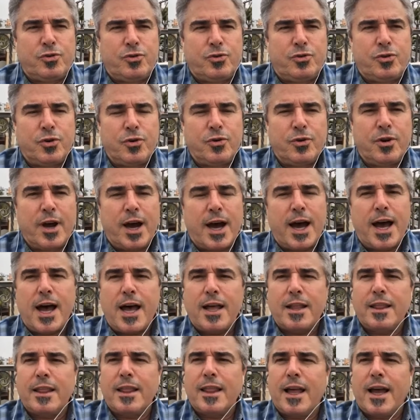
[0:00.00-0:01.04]
do not
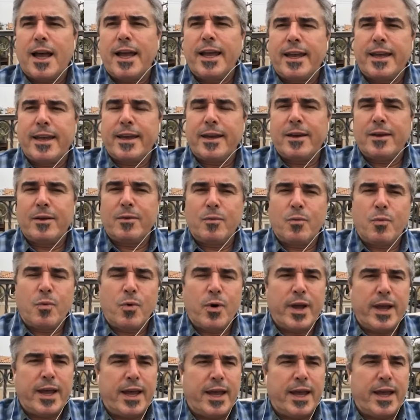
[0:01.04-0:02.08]
like it
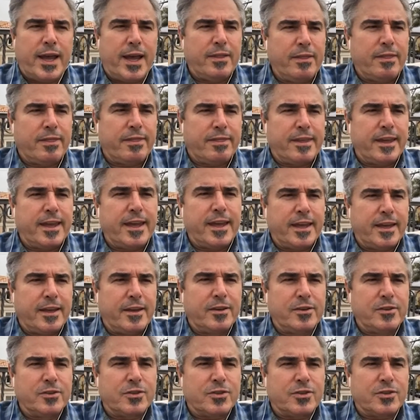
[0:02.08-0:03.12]
when
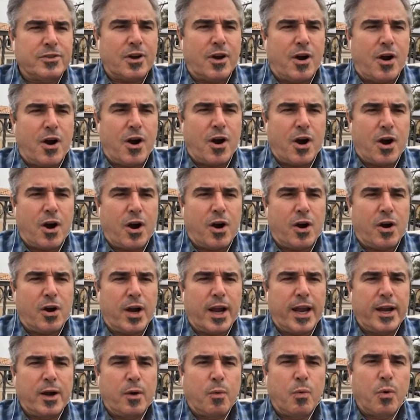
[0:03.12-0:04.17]
things are
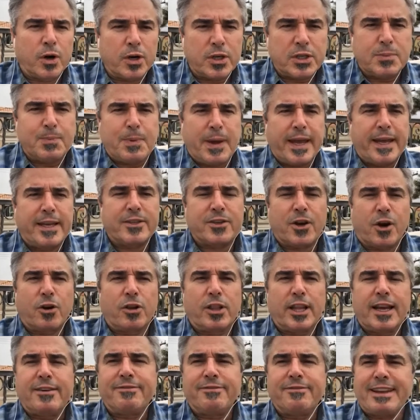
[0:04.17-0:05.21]
in a workspace are
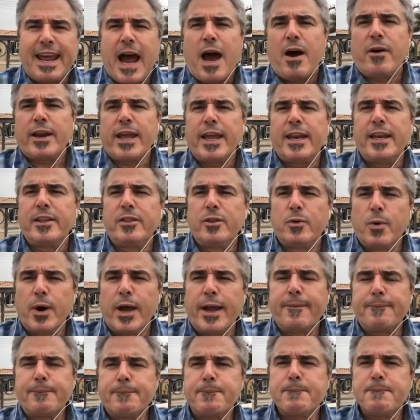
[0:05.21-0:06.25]
left out and in the way.
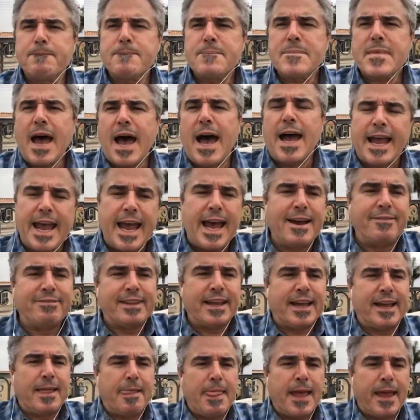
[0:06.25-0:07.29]
I have to...
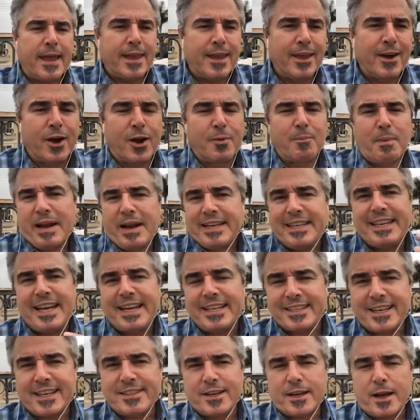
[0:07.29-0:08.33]
You know, and my
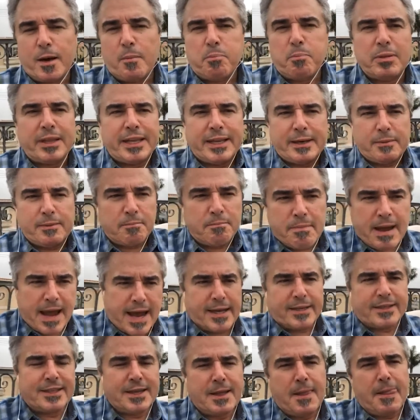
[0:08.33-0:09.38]
desk is a complete
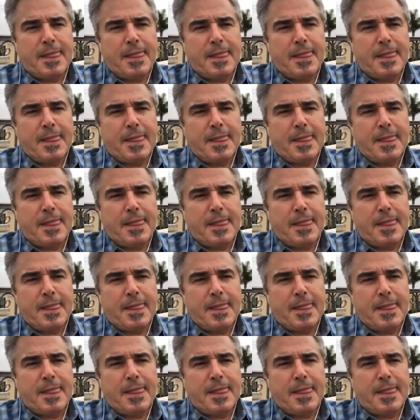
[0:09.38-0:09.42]
mess,